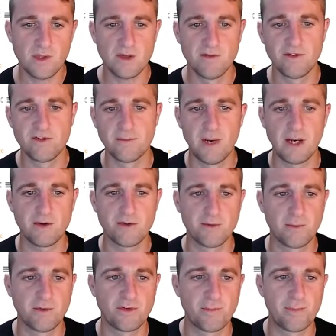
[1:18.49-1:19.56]
There's a
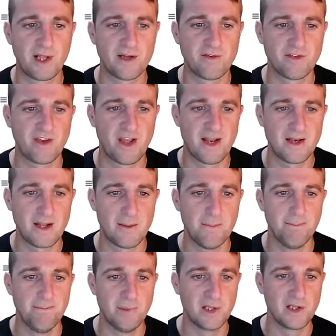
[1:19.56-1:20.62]
maximum supply of
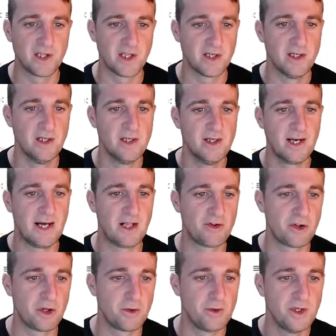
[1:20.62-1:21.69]
10 billion
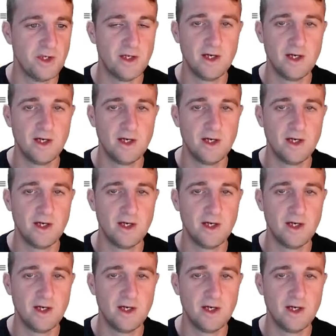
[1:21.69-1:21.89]
ALGO,